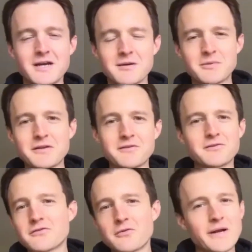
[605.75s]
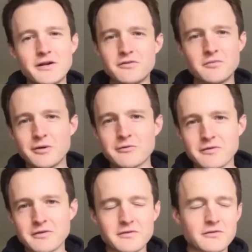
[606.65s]
But I think there's a way to do both.
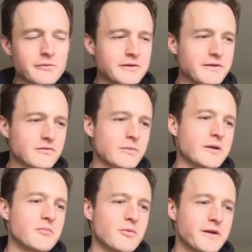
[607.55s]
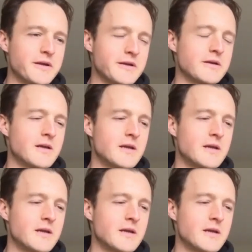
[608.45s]
I think there really is a way to bring